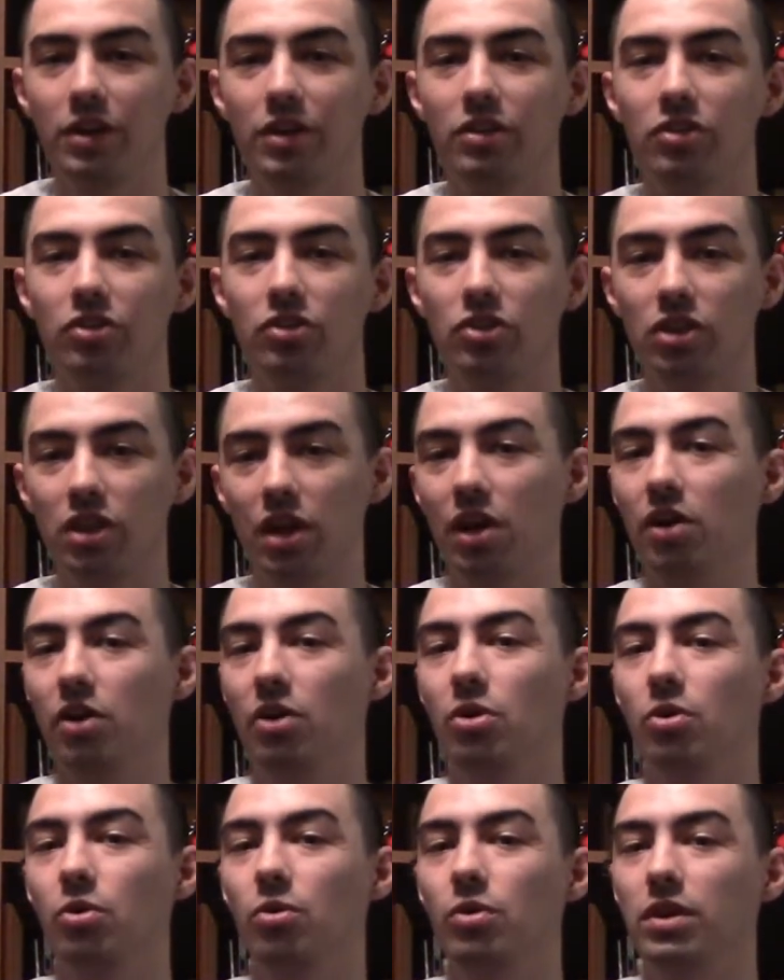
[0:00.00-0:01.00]

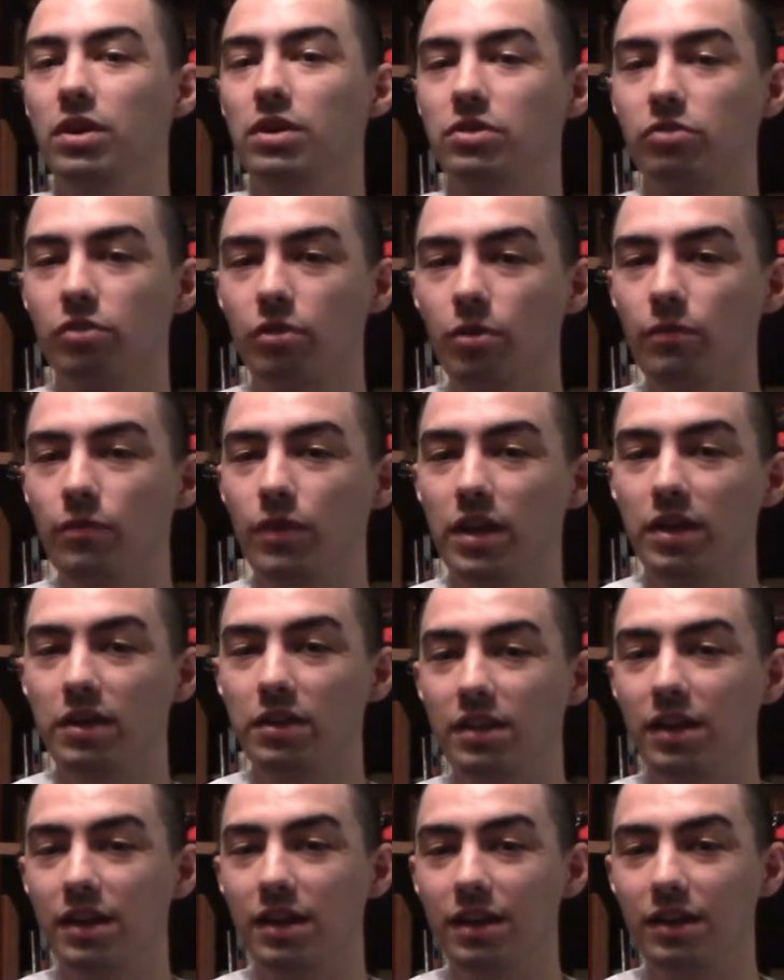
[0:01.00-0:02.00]
So, in truth, they
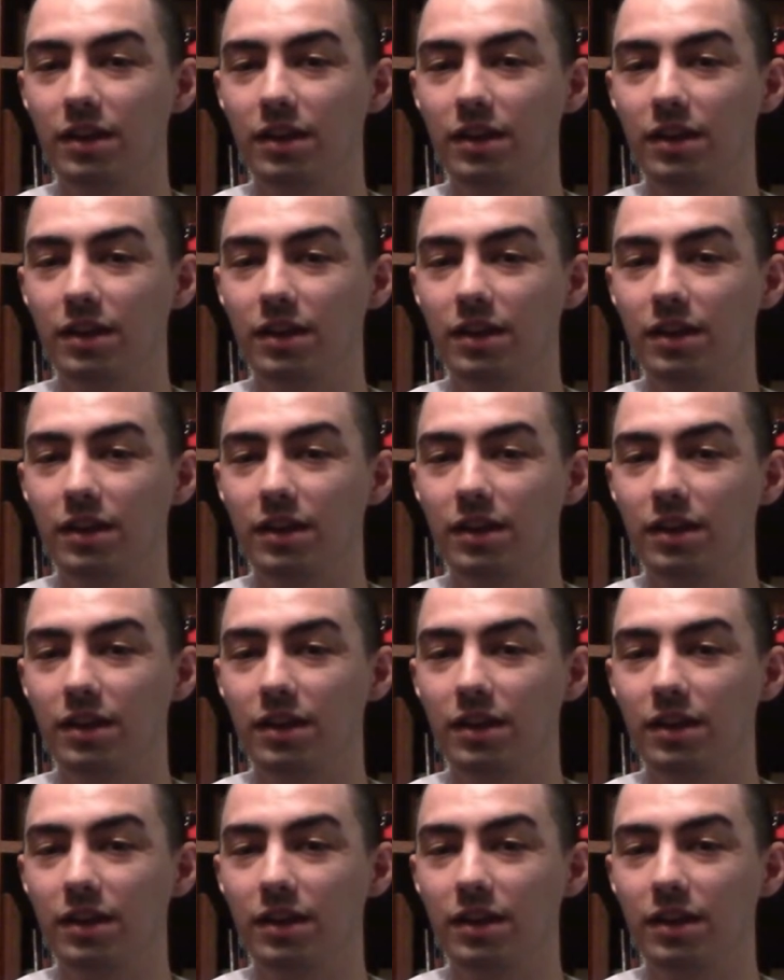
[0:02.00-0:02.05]
had to